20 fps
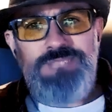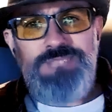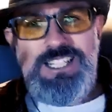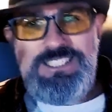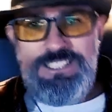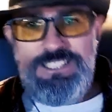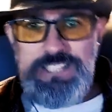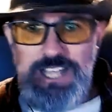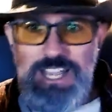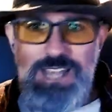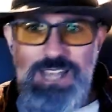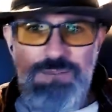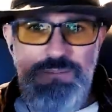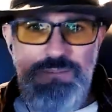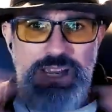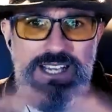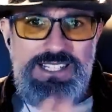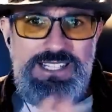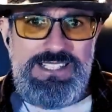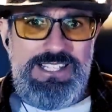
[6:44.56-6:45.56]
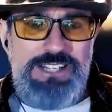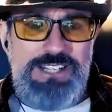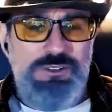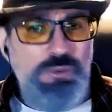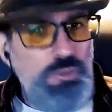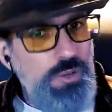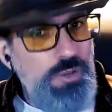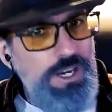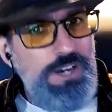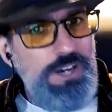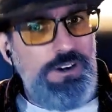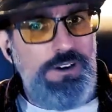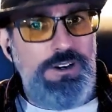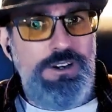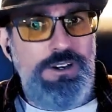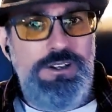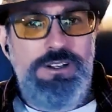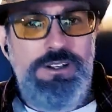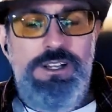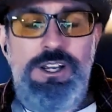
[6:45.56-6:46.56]
that's land-based. That's
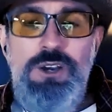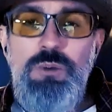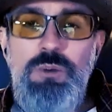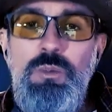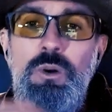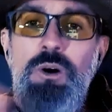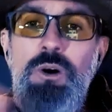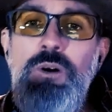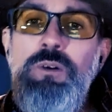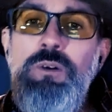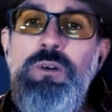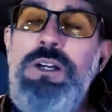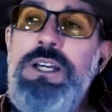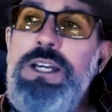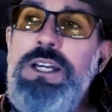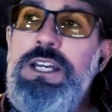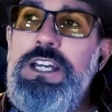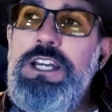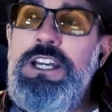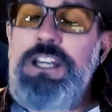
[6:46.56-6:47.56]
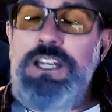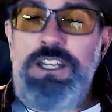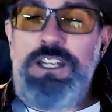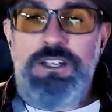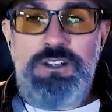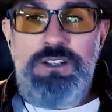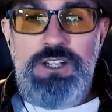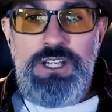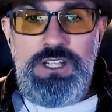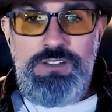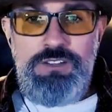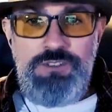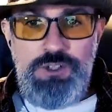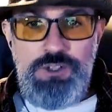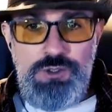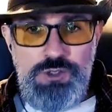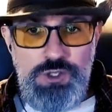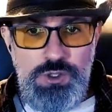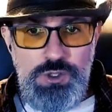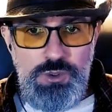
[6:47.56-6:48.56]
weird. Well, if
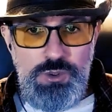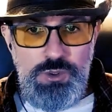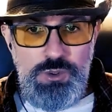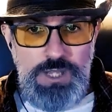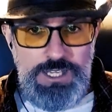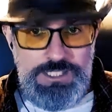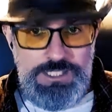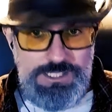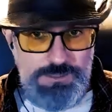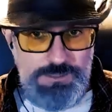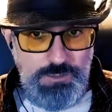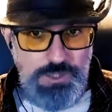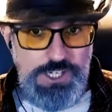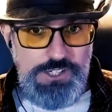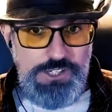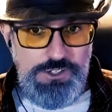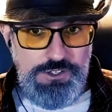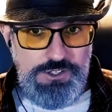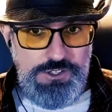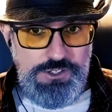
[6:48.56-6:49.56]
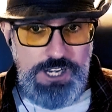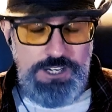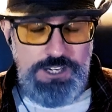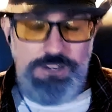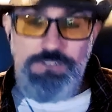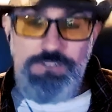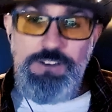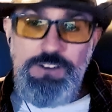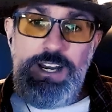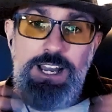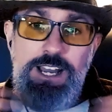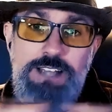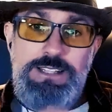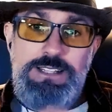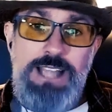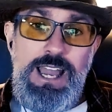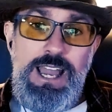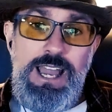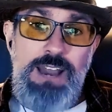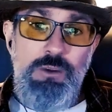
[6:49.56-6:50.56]
you do like some research on it, you find
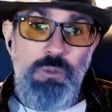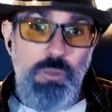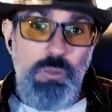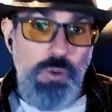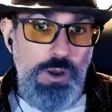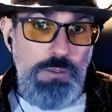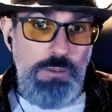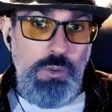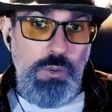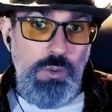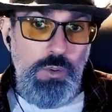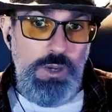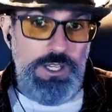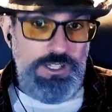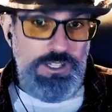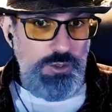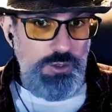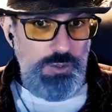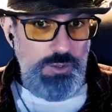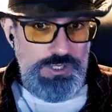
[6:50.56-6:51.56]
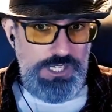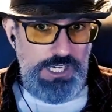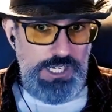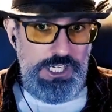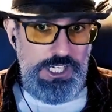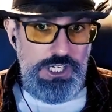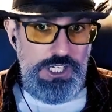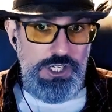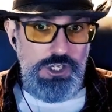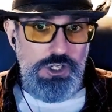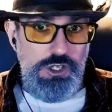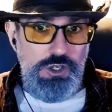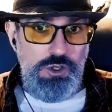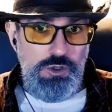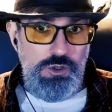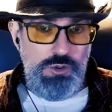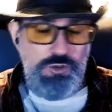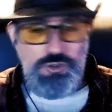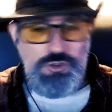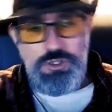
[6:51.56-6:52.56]
out that at one point there was a
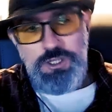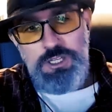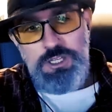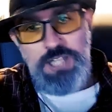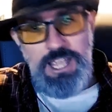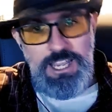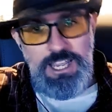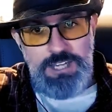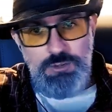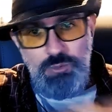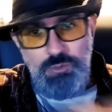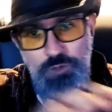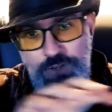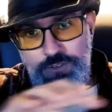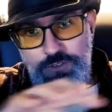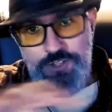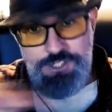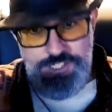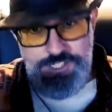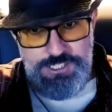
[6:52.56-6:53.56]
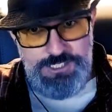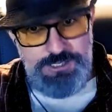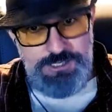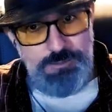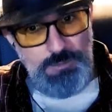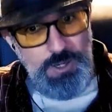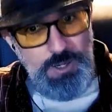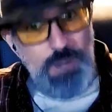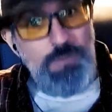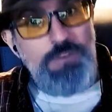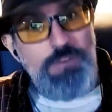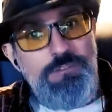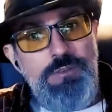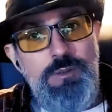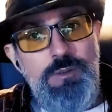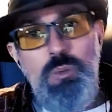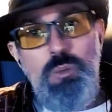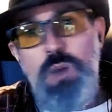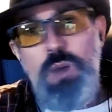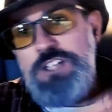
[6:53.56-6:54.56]
huge lake river system coming
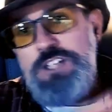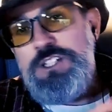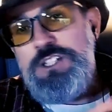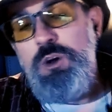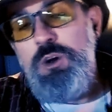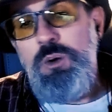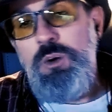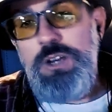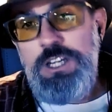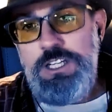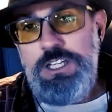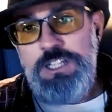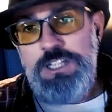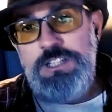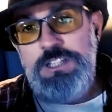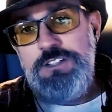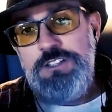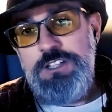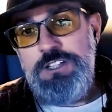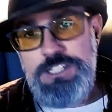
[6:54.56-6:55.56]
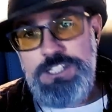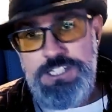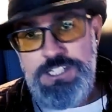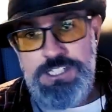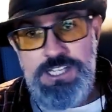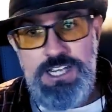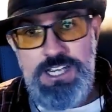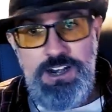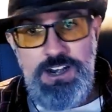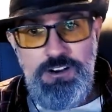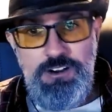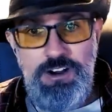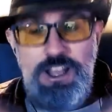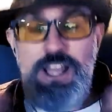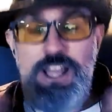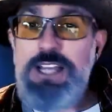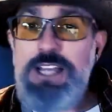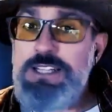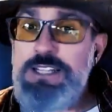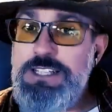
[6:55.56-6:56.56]
from the west going into the
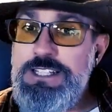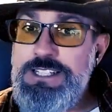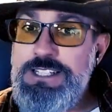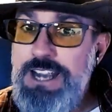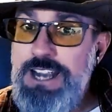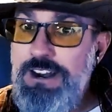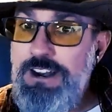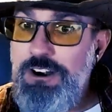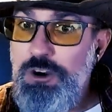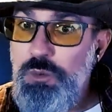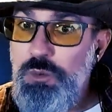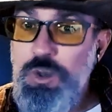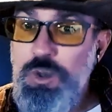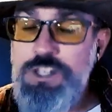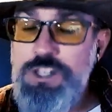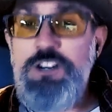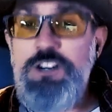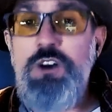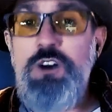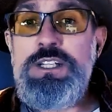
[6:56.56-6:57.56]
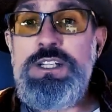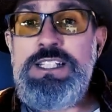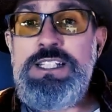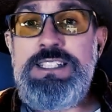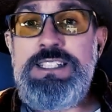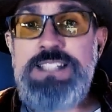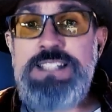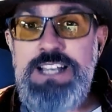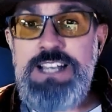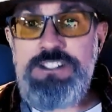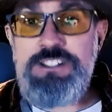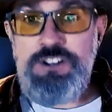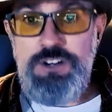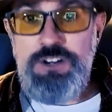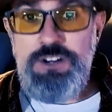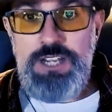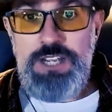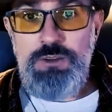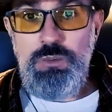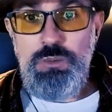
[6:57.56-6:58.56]
Sahara. The Sahara wasn't always a
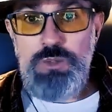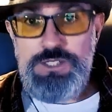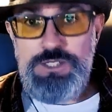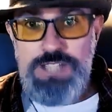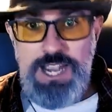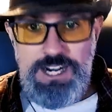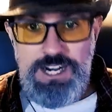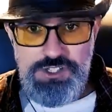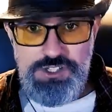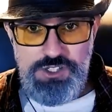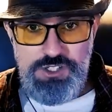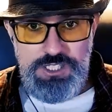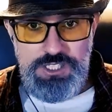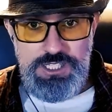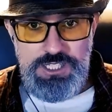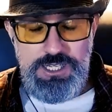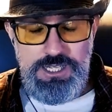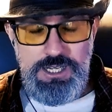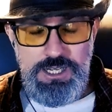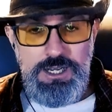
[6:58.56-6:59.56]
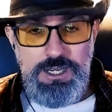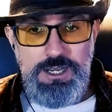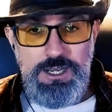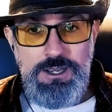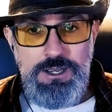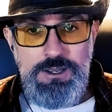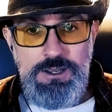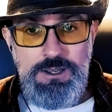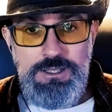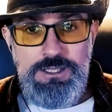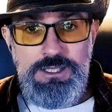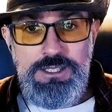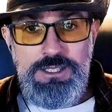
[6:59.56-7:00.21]
desert. It was actually a